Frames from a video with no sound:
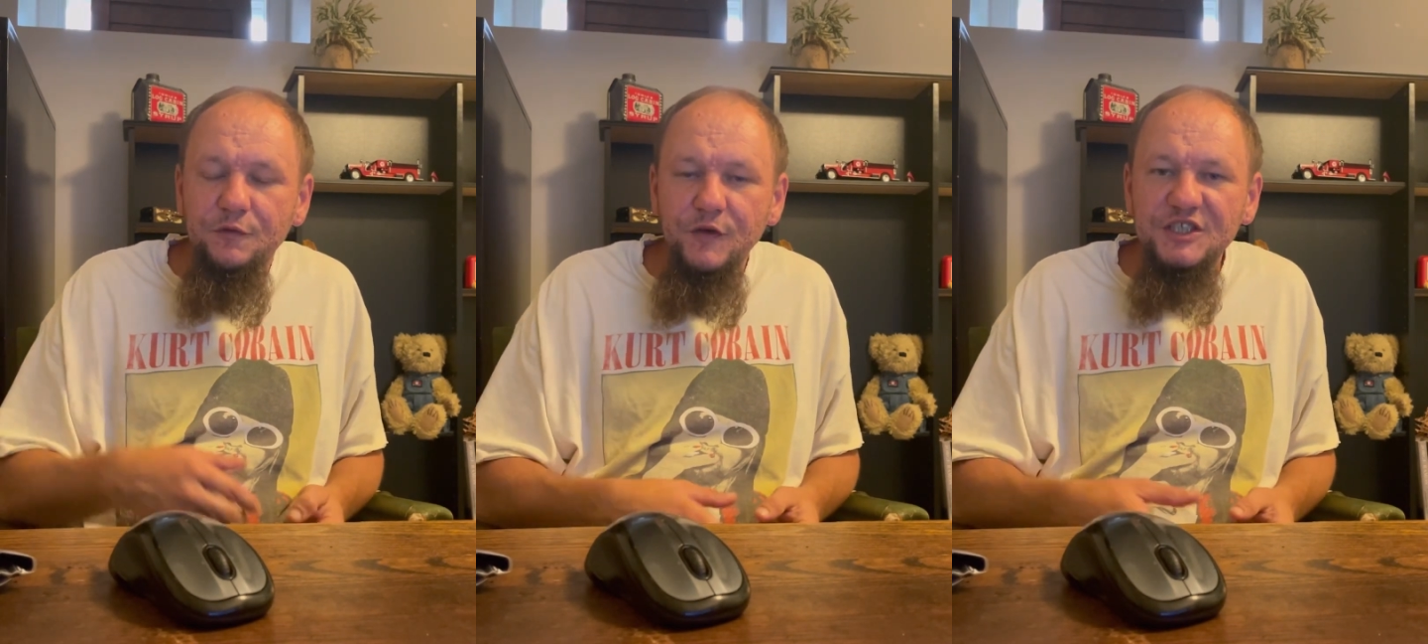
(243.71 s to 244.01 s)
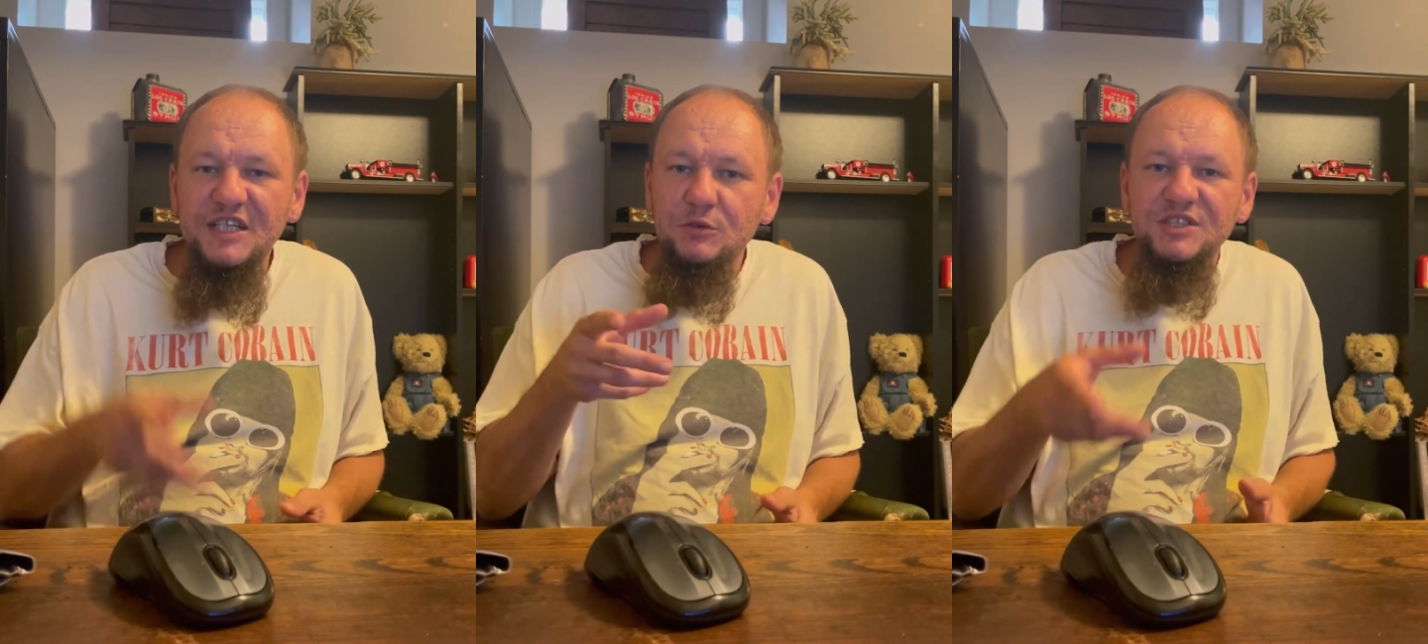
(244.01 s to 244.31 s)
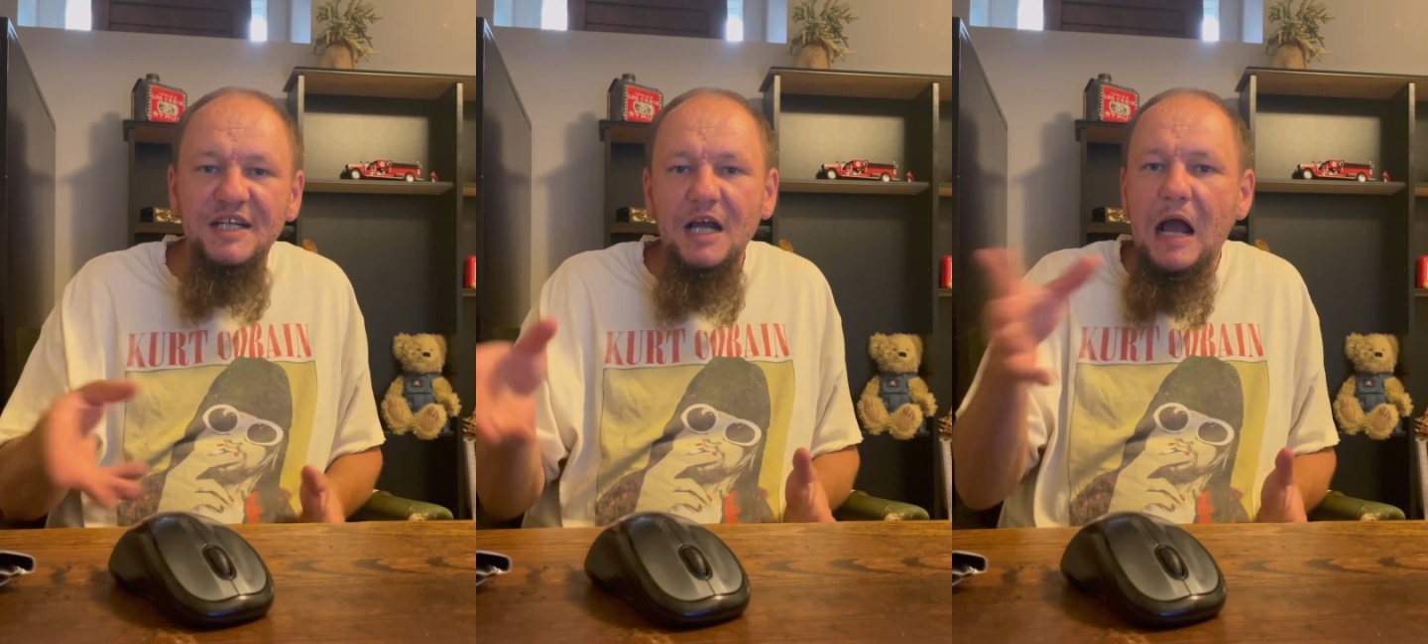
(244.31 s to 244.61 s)
fridge, and it was
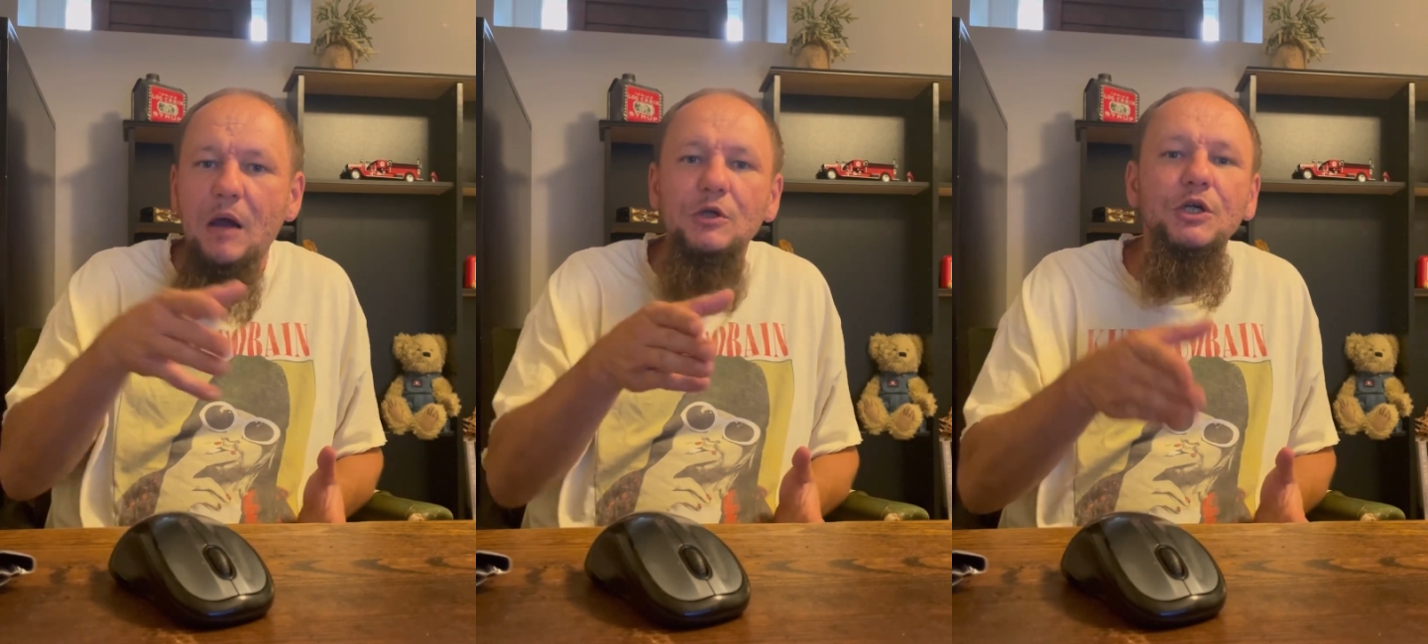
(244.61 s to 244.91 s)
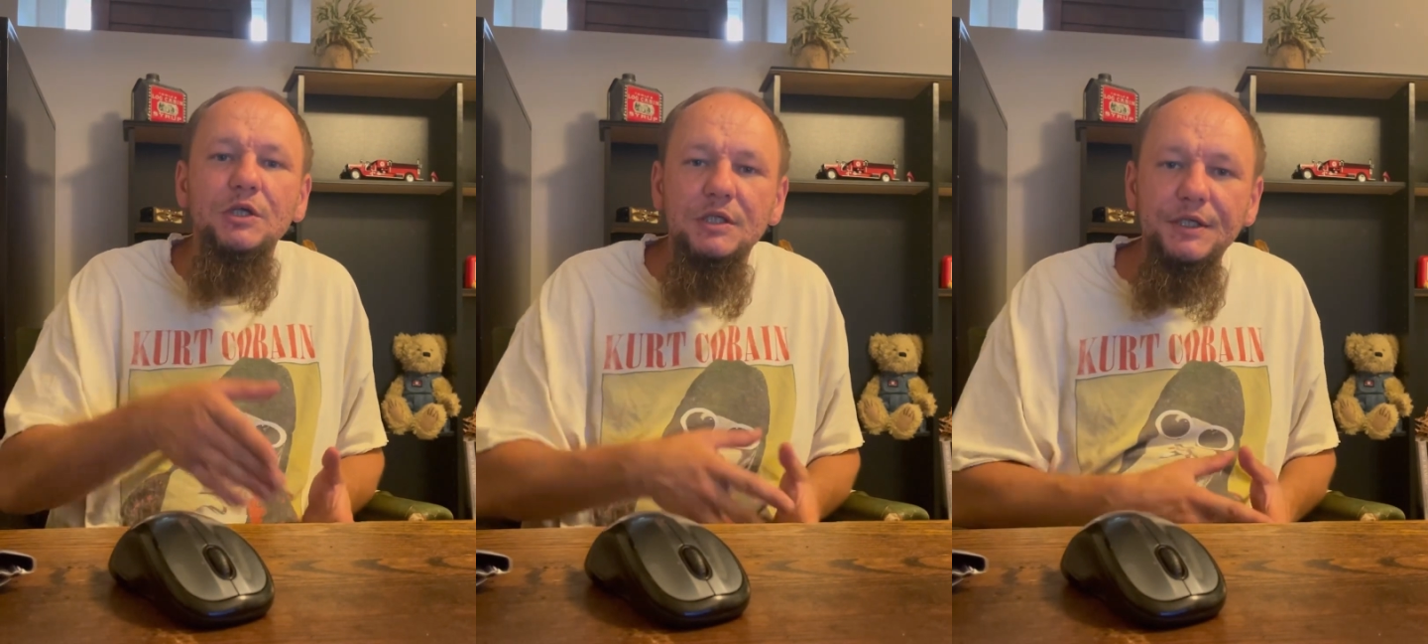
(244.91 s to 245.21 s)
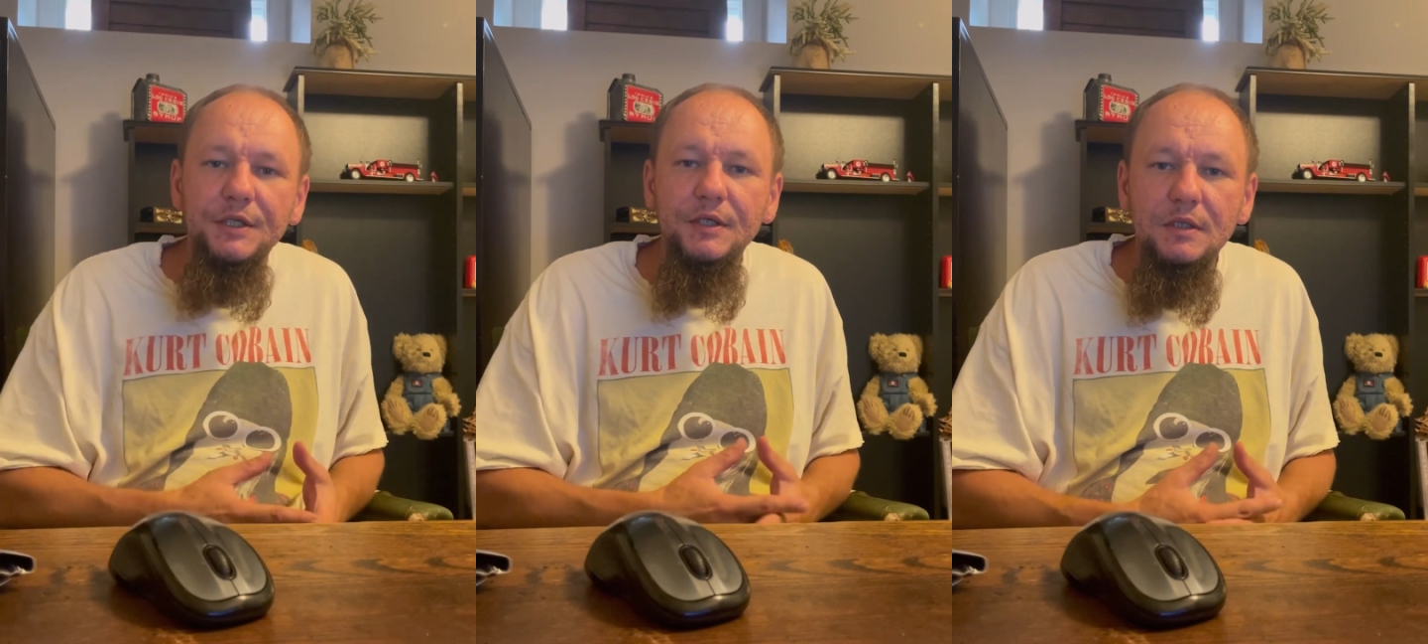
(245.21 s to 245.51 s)
like an hour
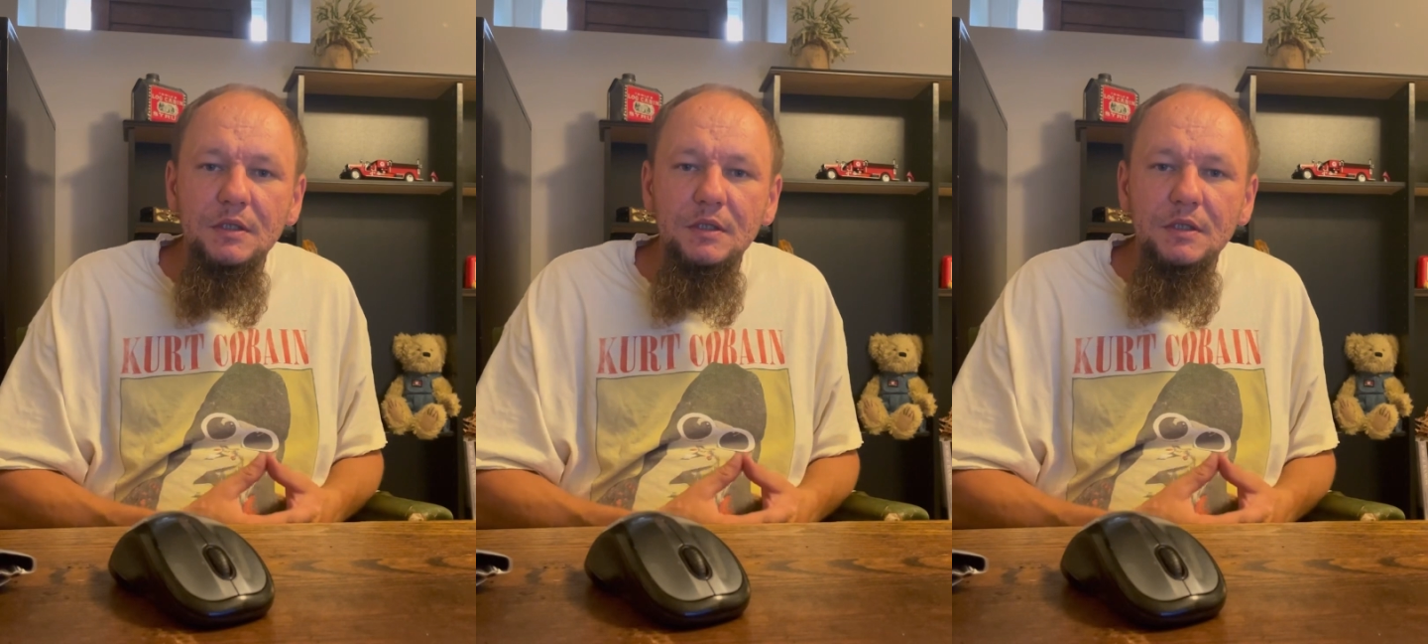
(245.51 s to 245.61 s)
earlier.